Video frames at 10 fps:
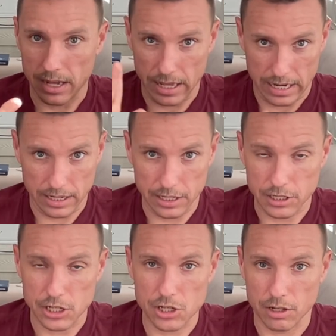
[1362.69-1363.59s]
and an
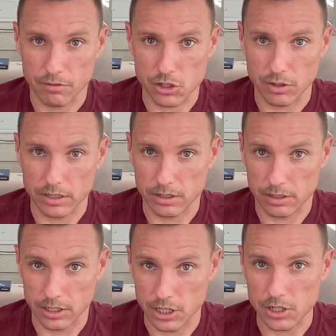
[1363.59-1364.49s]
addition of a strength and
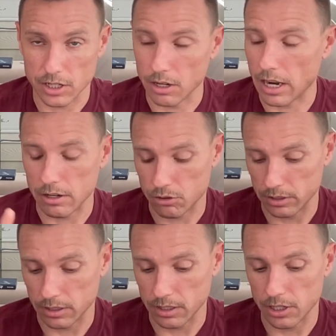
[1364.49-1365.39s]
conditioning, not
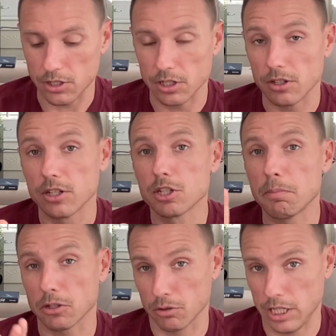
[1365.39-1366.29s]
strength and conditioning,
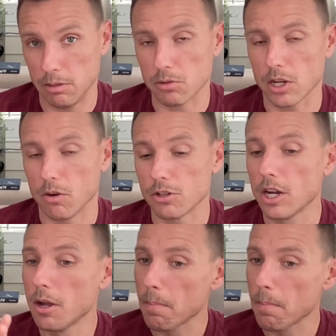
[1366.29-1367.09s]
special teams coach.